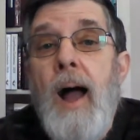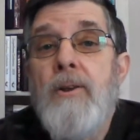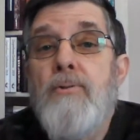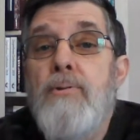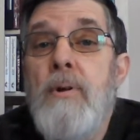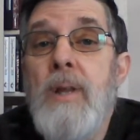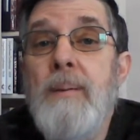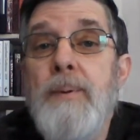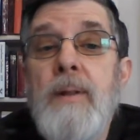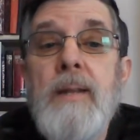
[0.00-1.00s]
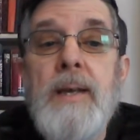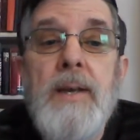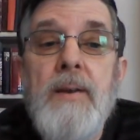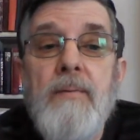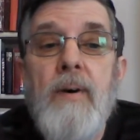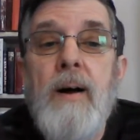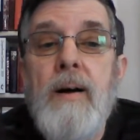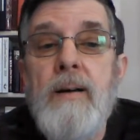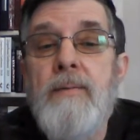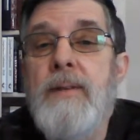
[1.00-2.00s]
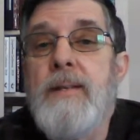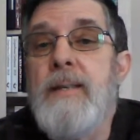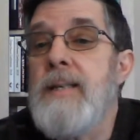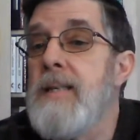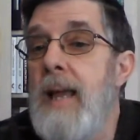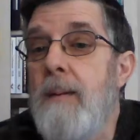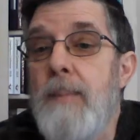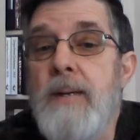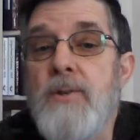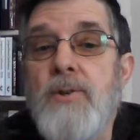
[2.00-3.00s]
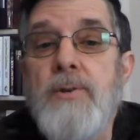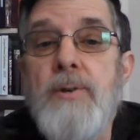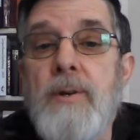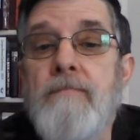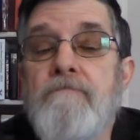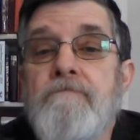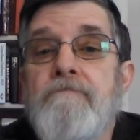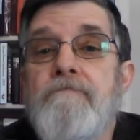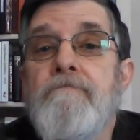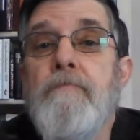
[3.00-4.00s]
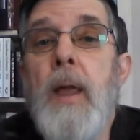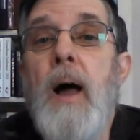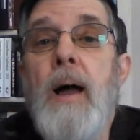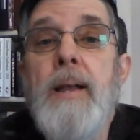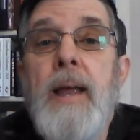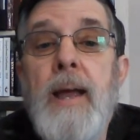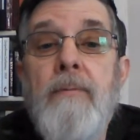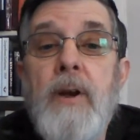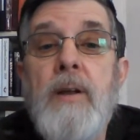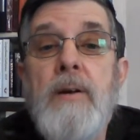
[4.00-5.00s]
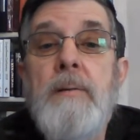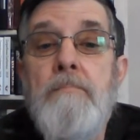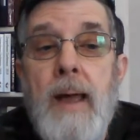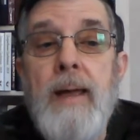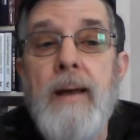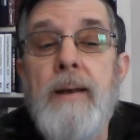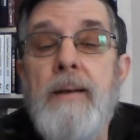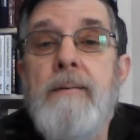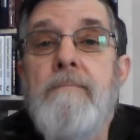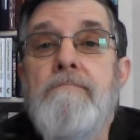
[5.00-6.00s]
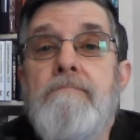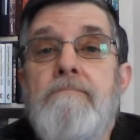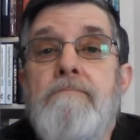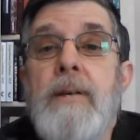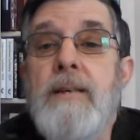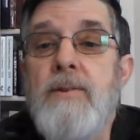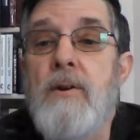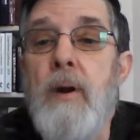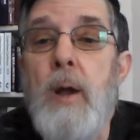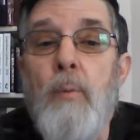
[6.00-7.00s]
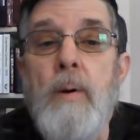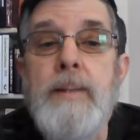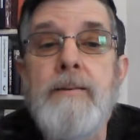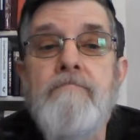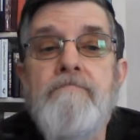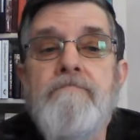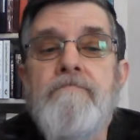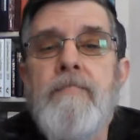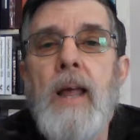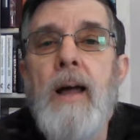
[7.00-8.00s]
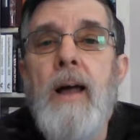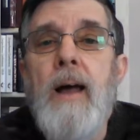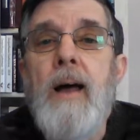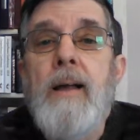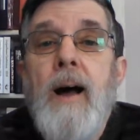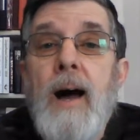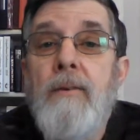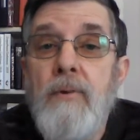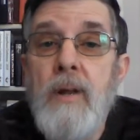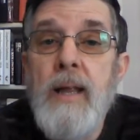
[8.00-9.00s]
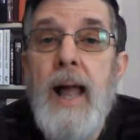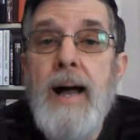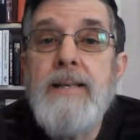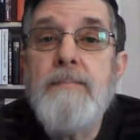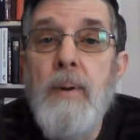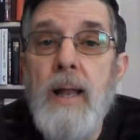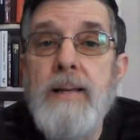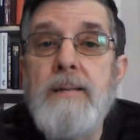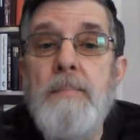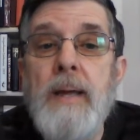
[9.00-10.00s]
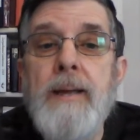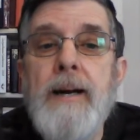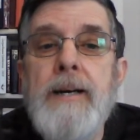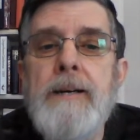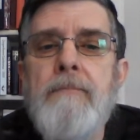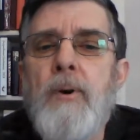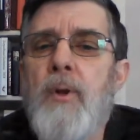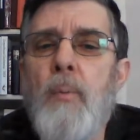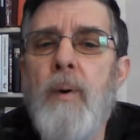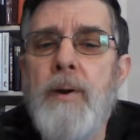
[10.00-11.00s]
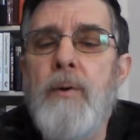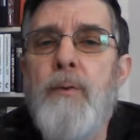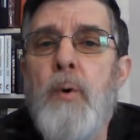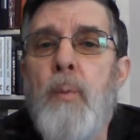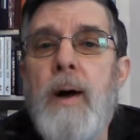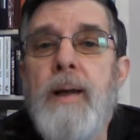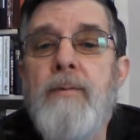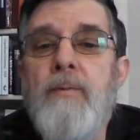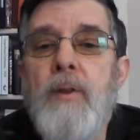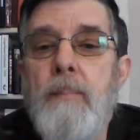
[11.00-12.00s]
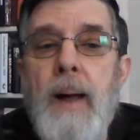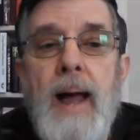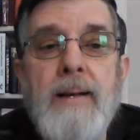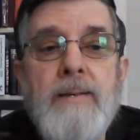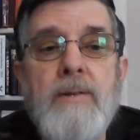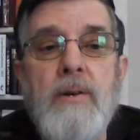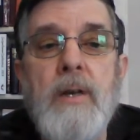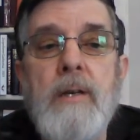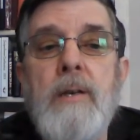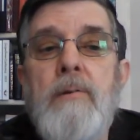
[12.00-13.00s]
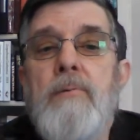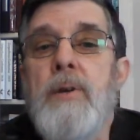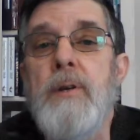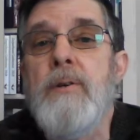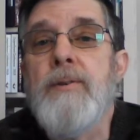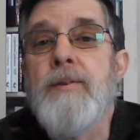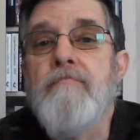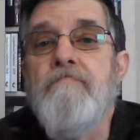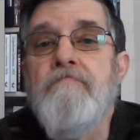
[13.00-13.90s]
I truly believe that this statement is true. Behind every good man is a great woman. God really has blessed me with a wonderful wife for the past 32 years.